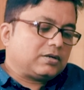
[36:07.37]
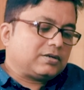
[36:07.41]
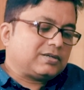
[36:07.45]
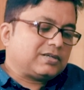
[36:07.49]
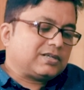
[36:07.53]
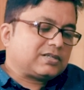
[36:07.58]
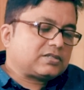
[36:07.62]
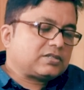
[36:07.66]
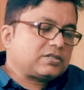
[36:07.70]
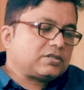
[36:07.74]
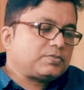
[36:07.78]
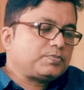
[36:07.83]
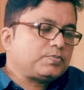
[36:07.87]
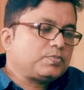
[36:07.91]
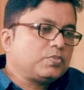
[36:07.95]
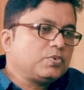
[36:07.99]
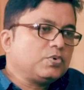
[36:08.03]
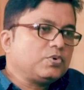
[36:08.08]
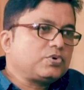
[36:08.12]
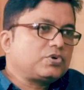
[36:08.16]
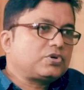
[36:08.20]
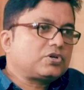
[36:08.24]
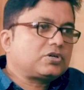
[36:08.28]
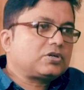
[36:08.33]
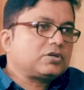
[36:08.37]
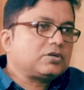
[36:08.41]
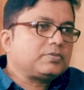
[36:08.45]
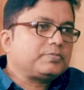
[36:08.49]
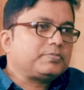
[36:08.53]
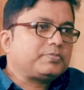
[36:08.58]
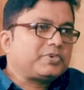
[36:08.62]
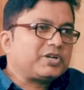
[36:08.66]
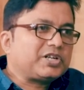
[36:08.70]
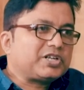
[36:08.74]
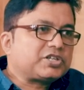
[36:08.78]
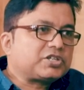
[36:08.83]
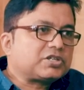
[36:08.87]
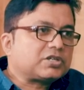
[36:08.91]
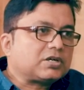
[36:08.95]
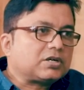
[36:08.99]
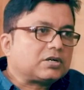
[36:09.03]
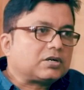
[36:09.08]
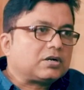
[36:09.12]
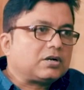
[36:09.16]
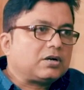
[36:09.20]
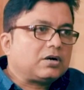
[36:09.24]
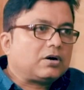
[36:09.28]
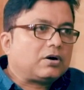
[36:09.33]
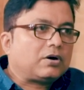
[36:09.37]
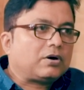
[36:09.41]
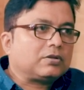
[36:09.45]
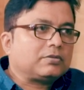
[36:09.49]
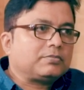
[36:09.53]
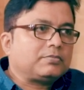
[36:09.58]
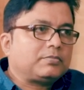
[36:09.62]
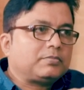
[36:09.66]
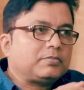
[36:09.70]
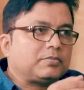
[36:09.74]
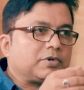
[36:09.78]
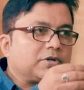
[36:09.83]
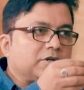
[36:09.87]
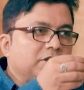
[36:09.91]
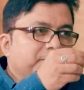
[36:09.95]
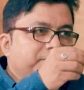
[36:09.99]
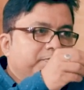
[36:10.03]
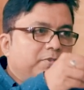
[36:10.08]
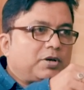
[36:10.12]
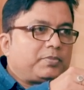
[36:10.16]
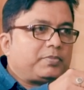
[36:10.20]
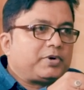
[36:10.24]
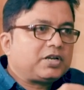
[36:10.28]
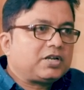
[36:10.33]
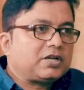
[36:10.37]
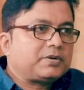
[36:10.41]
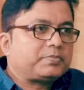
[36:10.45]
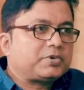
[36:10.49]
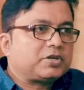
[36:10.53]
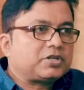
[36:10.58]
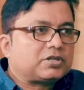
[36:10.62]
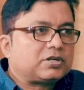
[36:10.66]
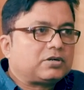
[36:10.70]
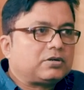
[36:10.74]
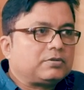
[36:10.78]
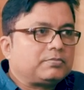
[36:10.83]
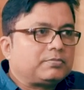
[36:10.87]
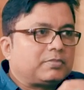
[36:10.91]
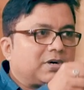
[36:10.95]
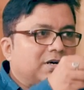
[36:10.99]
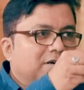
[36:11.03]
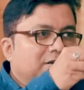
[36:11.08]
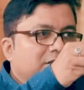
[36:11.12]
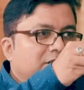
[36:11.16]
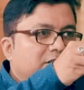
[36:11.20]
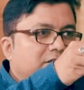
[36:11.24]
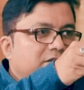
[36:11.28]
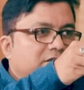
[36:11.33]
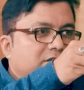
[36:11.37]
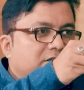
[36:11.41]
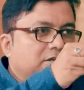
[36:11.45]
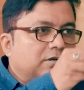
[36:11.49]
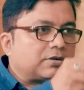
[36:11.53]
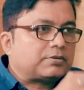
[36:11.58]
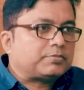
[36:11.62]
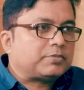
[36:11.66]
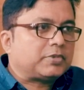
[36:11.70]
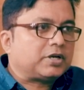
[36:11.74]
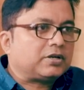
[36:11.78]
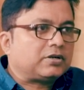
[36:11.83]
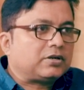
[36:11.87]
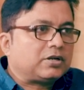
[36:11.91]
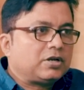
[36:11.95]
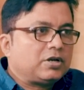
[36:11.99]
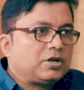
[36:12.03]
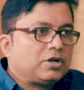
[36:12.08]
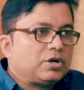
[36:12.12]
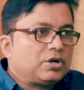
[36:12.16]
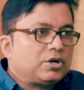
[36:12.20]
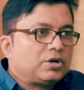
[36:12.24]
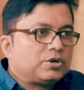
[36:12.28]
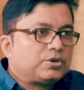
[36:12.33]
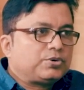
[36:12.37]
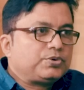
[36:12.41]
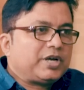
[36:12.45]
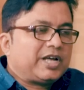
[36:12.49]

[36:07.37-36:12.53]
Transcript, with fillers: doesn't put pressure on, diplomatic pressure on Bangladesh government to